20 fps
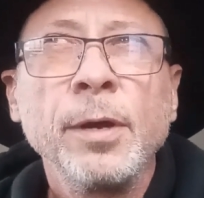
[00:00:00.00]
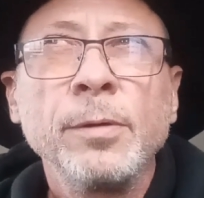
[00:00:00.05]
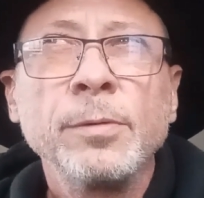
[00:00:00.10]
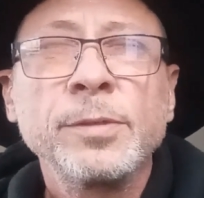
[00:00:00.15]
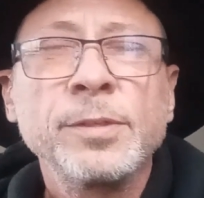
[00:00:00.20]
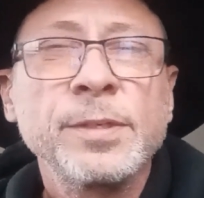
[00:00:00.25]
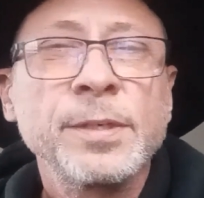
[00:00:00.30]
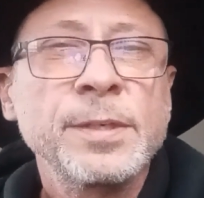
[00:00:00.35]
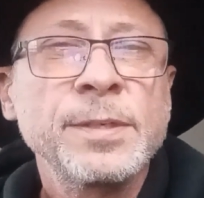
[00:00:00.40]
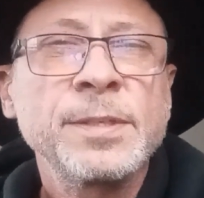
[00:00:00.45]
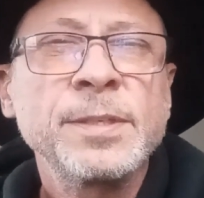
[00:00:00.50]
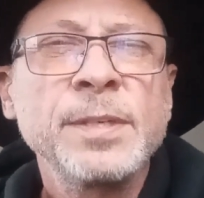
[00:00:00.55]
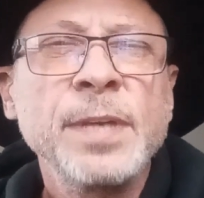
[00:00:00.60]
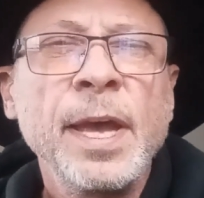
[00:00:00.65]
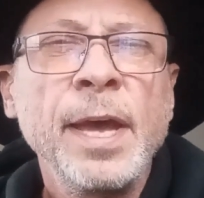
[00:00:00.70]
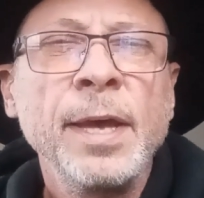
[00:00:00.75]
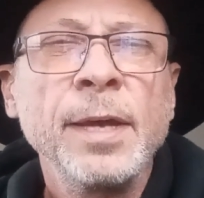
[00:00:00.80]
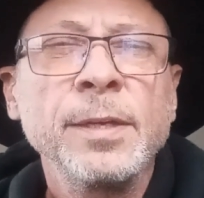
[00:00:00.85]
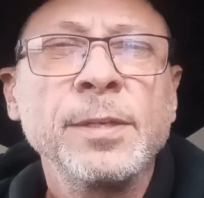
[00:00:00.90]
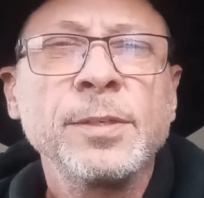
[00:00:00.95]

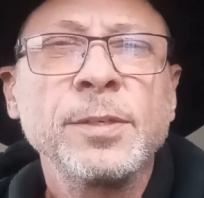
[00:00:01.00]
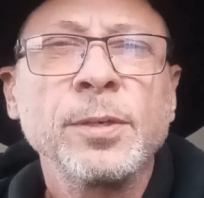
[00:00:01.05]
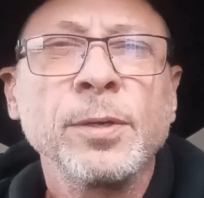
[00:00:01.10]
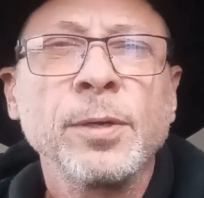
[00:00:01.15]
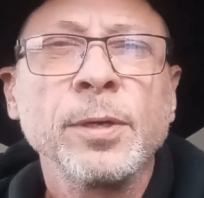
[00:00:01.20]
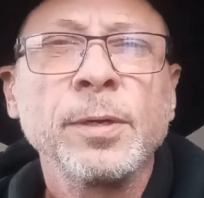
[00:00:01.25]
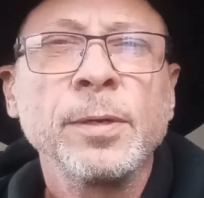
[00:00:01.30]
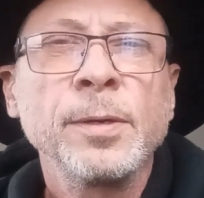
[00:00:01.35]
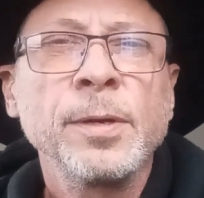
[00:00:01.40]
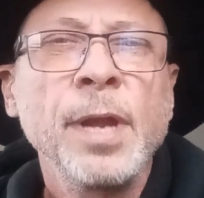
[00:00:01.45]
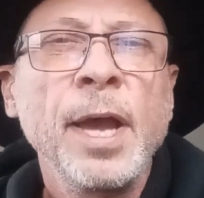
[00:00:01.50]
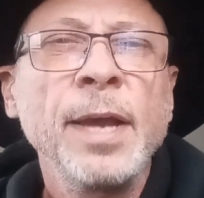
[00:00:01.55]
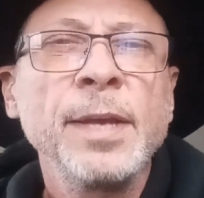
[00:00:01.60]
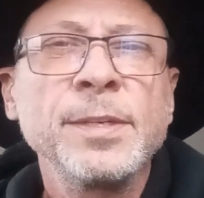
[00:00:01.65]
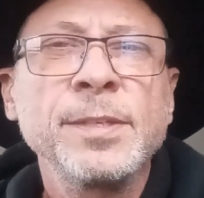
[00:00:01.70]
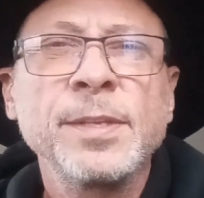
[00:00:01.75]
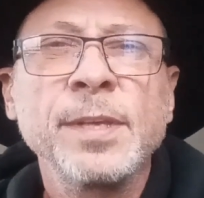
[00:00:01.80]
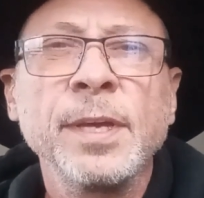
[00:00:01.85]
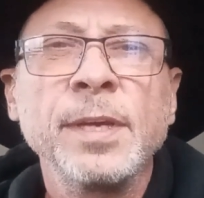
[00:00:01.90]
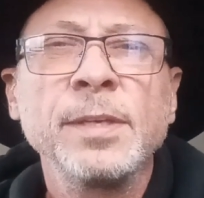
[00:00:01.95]
success or
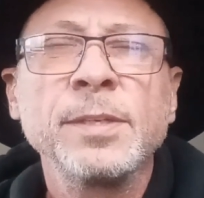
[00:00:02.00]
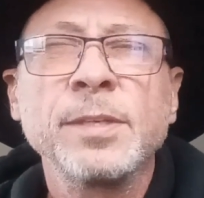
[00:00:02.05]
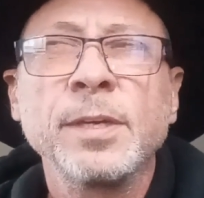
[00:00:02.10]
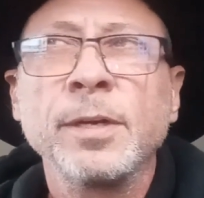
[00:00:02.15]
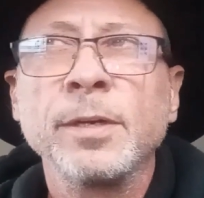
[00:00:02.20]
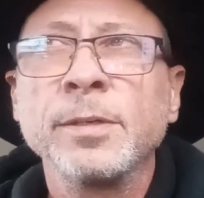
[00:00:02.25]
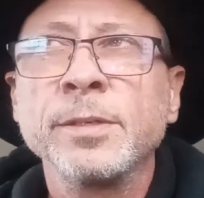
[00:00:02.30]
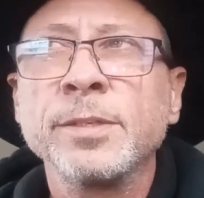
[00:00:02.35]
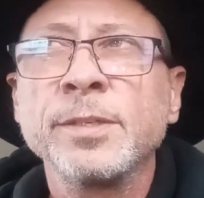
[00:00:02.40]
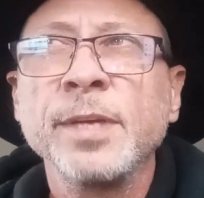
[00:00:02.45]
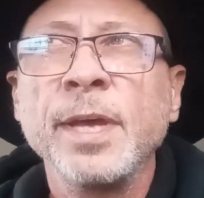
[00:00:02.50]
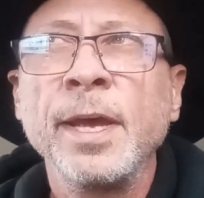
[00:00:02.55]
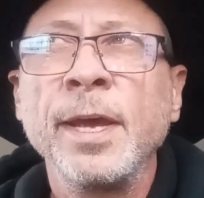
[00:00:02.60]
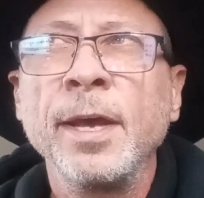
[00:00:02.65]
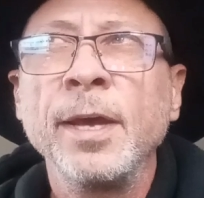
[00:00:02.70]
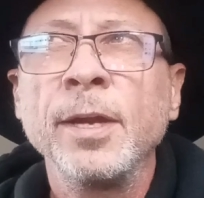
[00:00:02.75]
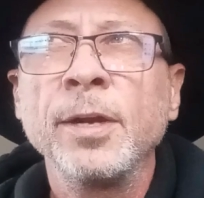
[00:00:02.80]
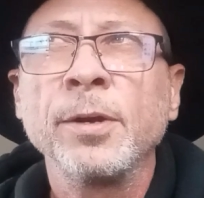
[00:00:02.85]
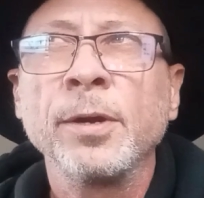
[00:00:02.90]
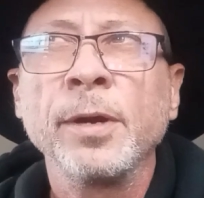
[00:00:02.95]
nice things that are
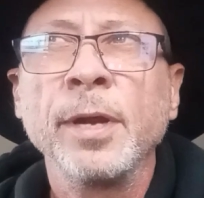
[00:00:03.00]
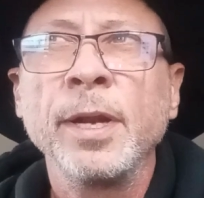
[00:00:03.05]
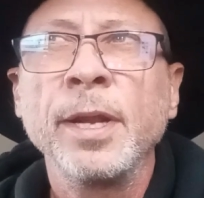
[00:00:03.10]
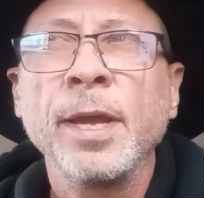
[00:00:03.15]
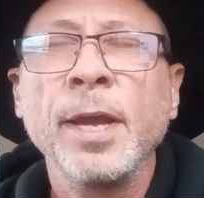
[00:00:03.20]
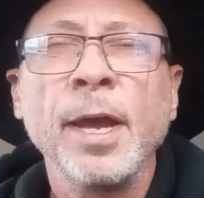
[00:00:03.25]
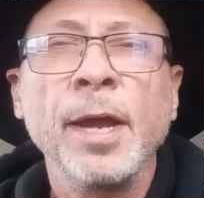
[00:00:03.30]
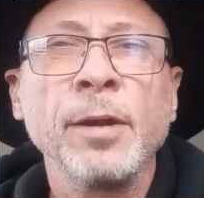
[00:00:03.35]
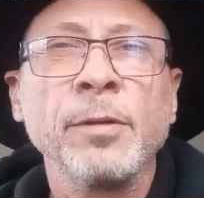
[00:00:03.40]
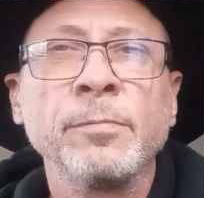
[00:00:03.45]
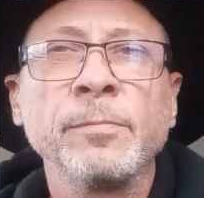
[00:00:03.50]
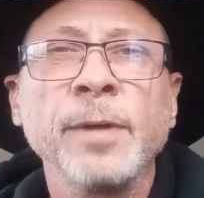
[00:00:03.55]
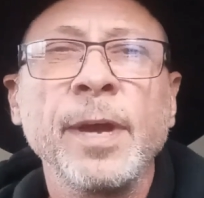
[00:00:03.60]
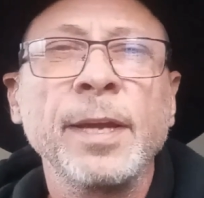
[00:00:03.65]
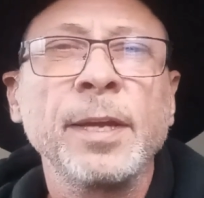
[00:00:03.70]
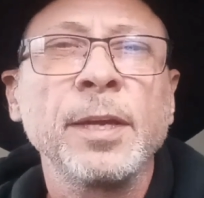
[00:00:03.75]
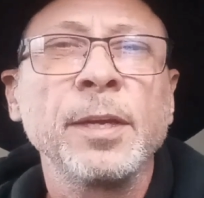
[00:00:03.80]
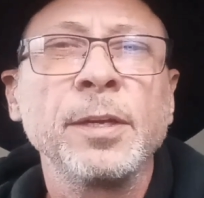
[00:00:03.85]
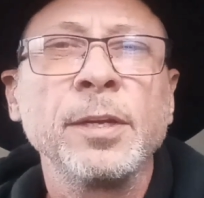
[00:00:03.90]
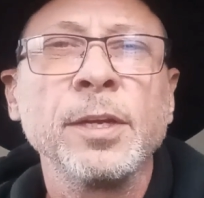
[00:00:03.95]
said or any kind of
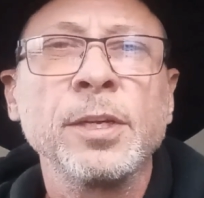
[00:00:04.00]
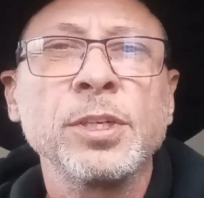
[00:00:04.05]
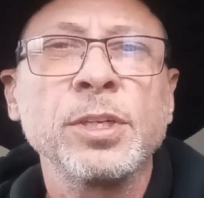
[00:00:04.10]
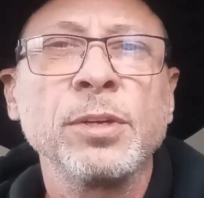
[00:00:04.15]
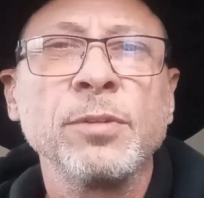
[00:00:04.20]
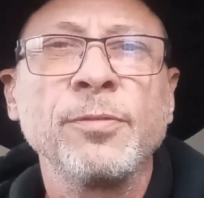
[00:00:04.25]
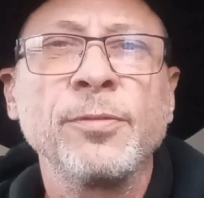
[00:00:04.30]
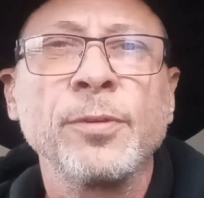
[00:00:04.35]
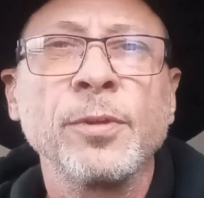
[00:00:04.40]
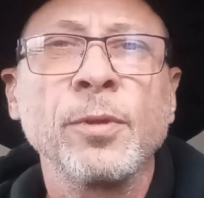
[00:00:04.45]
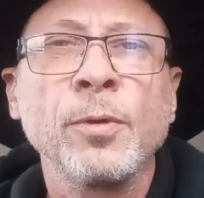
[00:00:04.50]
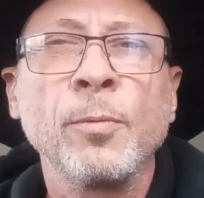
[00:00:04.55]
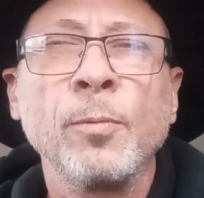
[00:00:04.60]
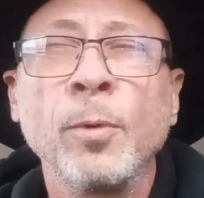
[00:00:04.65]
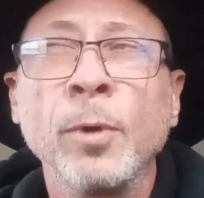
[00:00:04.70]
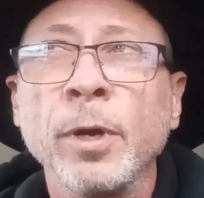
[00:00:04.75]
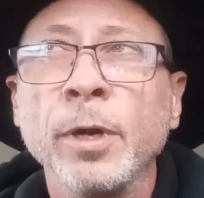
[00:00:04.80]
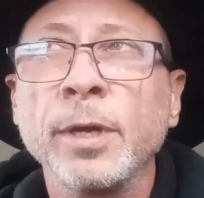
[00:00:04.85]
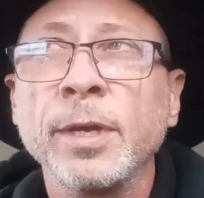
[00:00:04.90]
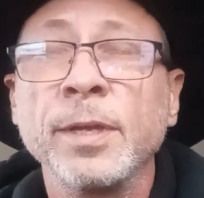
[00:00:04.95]
recognition for the
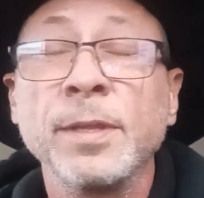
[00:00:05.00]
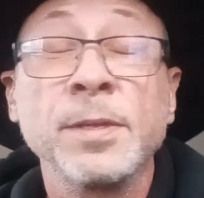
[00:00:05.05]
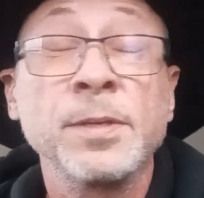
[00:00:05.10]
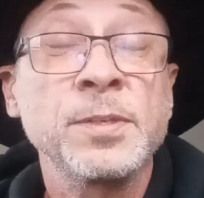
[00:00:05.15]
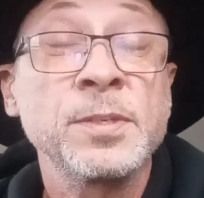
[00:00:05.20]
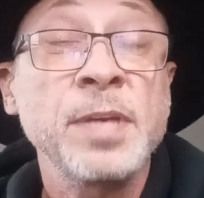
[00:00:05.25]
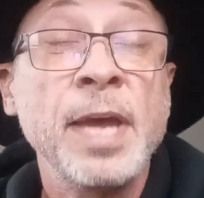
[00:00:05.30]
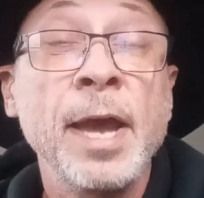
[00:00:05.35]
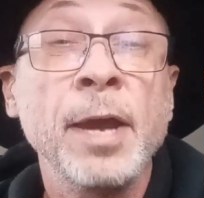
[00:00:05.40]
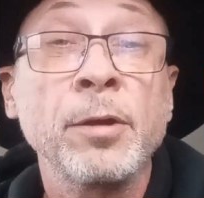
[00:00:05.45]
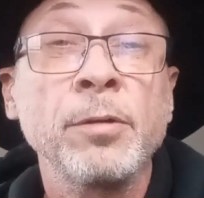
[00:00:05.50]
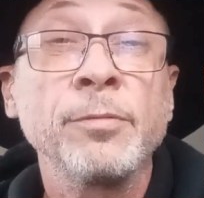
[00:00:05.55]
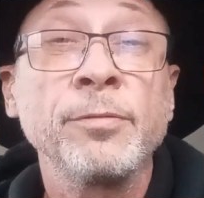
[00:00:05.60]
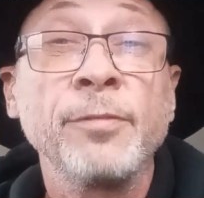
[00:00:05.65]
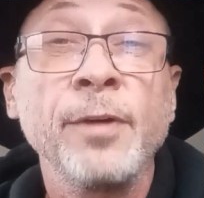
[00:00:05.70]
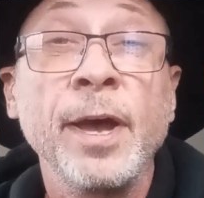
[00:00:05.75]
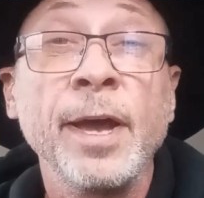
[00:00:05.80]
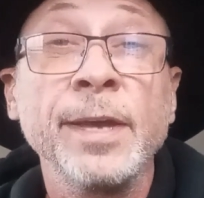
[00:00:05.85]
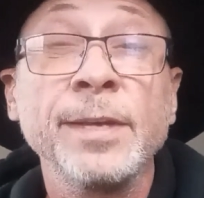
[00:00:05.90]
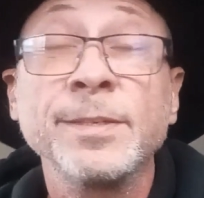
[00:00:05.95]
work and the
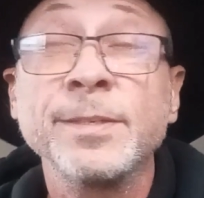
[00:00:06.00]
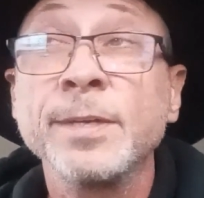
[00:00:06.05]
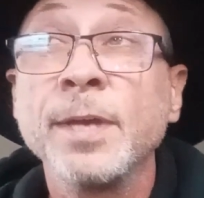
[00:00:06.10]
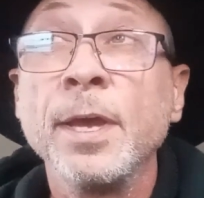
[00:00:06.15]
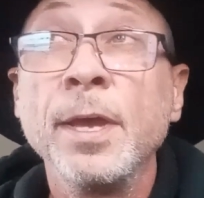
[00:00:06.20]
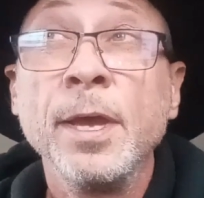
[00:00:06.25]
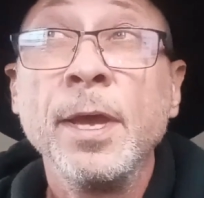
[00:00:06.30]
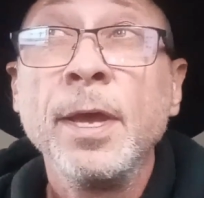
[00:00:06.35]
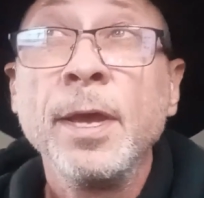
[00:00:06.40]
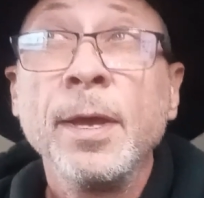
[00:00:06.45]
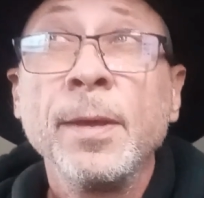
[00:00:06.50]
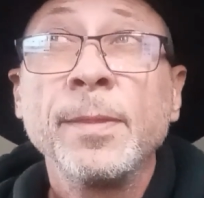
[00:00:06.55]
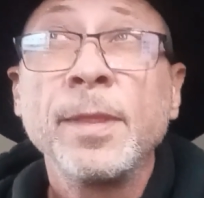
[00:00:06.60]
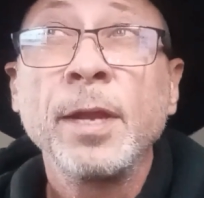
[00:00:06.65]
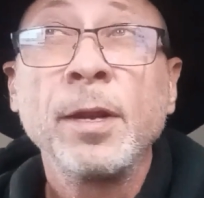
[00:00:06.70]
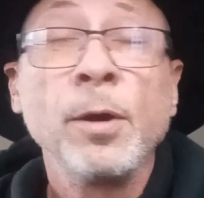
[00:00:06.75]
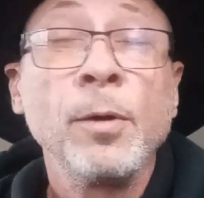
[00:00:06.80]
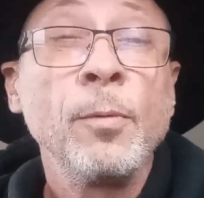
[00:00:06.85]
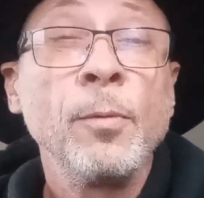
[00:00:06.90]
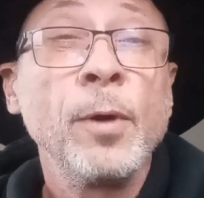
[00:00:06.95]
sacrifice. They
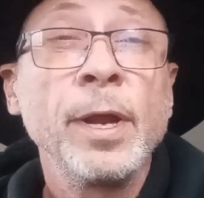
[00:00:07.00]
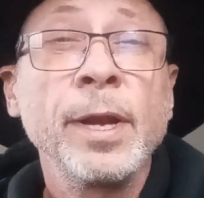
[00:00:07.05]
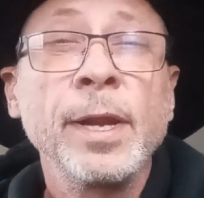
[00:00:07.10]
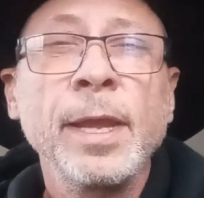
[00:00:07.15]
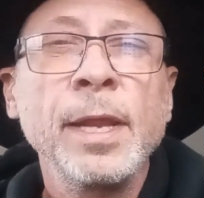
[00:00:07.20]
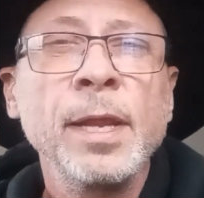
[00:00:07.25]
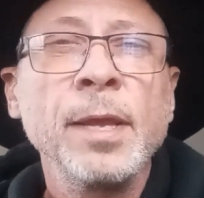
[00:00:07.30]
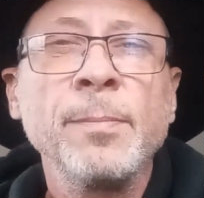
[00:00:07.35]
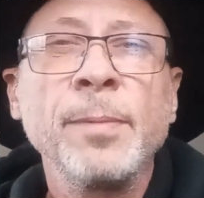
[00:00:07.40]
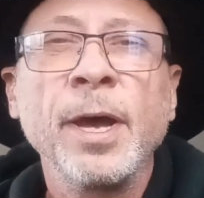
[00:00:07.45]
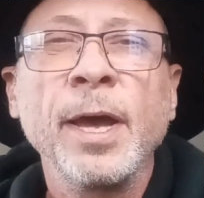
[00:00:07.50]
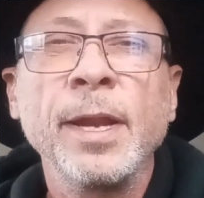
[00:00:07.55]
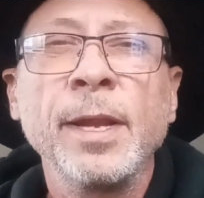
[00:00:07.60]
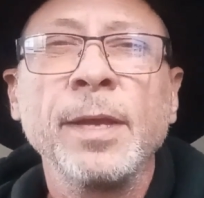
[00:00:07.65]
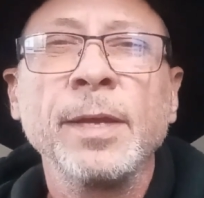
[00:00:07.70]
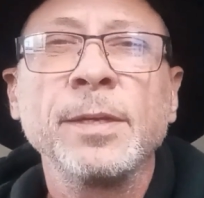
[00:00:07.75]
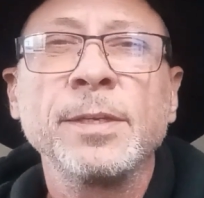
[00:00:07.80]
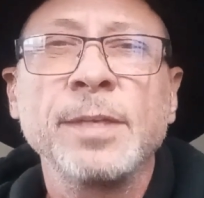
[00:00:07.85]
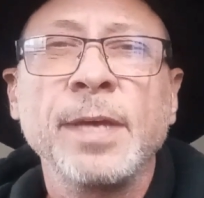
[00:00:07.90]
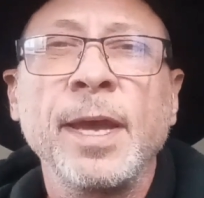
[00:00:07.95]
don't want
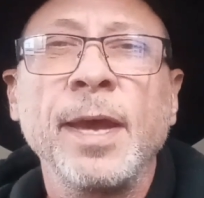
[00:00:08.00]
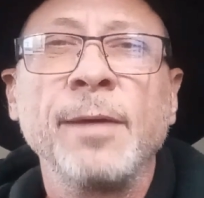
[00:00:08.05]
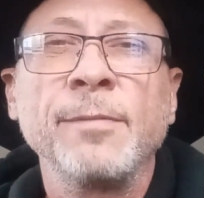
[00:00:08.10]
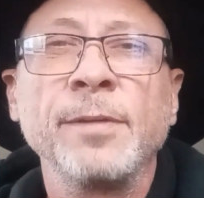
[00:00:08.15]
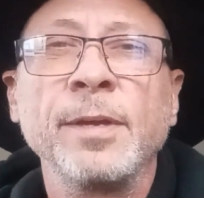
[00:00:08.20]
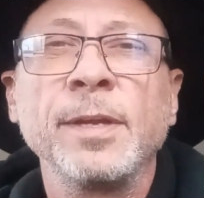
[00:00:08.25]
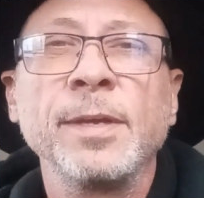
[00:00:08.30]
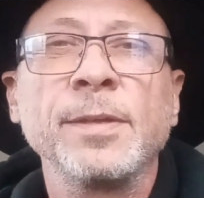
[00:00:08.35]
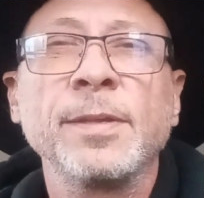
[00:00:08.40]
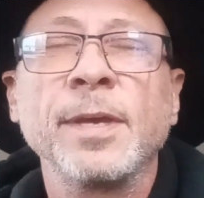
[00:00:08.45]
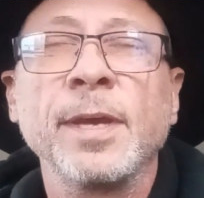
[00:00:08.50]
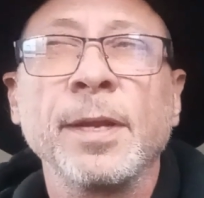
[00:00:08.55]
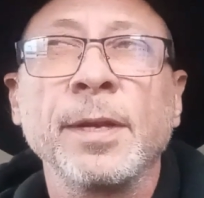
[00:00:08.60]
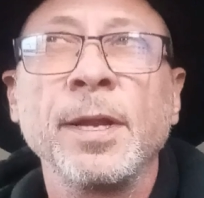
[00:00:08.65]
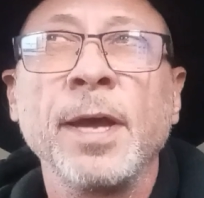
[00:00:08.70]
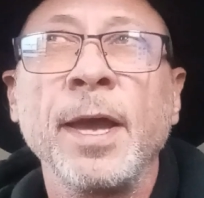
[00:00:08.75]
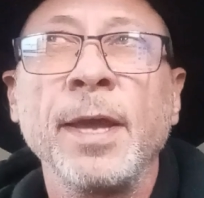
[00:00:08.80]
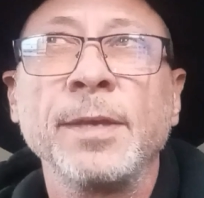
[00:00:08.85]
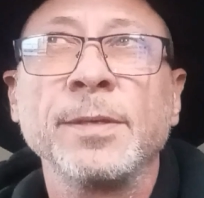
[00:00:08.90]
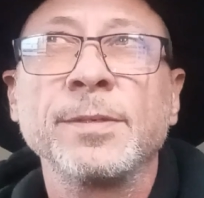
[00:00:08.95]
anybody to have anything
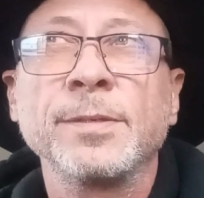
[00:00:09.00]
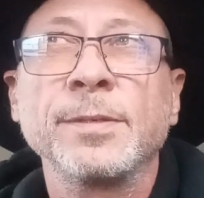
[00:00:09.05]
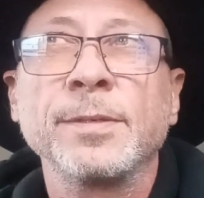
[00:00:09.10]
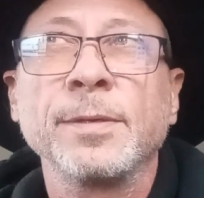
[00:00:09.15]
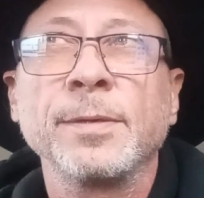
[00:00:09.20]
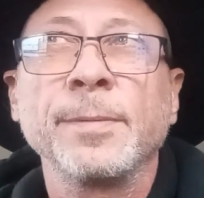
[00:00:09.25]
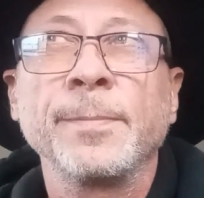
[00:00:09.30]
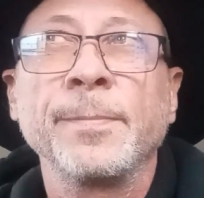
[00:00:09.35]
nice.